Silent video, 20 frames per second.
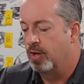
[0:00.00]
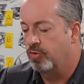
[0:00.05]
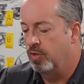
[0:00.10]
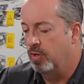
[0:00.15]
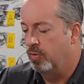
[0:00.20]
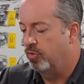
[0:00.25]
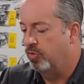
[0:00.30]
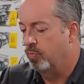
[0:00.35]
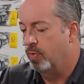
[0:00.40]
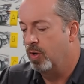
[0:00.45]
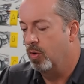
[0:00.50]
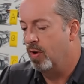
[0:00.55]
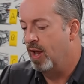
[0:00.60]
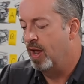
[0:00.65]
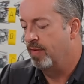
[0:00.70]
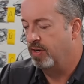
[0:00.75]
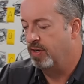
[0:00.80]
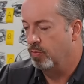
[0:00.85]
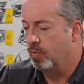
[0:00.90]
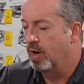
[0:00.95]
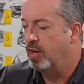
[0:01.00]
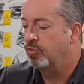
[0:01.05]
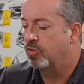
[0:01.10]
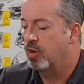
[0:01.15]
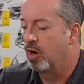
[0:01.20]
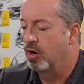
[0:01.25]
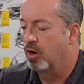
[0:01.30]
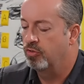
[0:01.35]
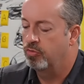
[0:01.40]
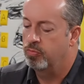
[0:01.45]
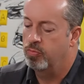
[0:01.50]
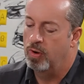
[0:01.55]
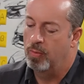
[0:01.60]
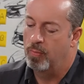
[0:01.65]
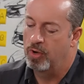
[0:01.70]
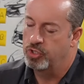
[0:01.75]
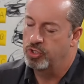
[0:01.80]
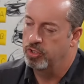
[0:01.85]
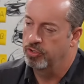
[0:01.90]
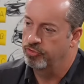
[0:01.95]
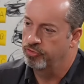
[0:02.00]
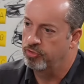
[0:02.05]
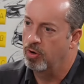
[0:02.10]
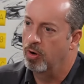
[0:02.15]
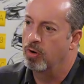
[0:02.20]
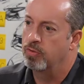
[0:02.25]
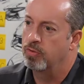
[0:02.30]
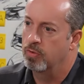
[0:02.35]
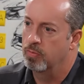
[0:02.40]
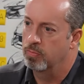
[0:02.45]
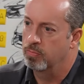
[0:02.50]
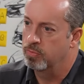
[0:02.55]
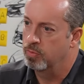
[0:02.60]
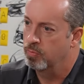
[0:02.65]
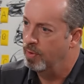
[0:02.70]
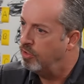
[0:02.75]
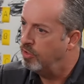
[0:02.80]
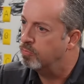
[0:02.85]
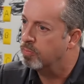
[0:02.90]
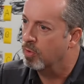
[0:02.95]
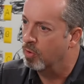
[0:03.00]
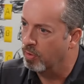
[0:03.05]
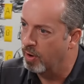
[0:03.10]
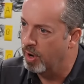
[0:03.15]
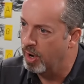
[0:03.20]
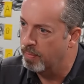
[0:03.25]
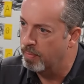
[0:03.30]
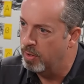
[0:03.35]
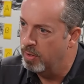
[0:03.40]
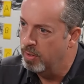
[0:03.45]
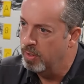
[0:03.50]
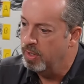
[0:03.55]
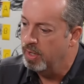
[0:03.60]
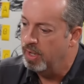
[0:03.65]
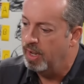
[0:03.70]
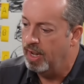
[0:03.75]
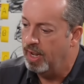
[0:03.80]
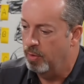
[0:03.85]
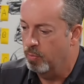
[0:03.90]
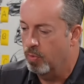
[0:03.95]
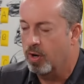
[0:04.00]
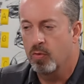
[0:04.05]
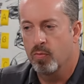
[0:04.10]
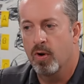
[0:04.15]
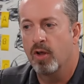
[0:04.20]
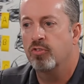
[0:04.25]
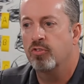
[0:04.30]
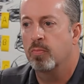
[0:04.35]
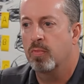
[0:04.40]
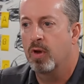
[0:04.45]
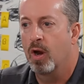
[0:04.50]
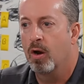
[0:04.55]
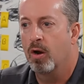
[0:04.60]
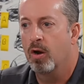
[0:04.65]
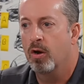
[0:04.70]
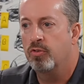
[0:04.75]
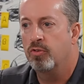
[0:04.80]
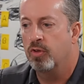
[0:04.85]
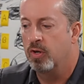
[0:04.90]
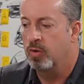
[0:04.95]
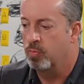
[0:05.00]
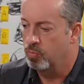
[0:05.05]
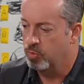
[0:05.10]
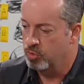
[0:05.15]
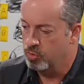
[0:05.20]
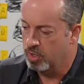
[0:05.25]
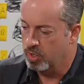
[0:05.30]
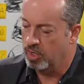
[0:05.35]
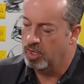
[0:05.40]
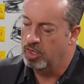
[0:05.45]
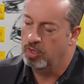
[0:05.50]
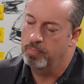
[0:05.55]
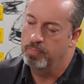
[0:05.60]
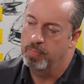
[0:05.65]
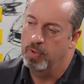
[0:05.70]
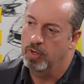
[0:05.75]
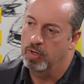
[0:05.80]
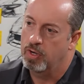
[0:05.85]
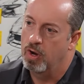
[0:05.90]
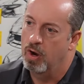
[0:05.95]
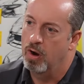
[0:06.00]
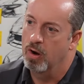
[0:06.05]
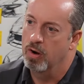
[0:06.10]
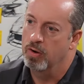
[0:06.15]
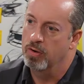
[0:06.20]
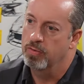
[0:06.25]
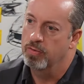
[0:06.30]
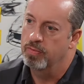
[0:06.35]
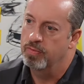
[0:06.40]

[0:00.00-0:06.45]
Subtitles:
He said, we don't have any race cars. I want you to start the race program, and we're going to run some cars, and you're going to get to build a car.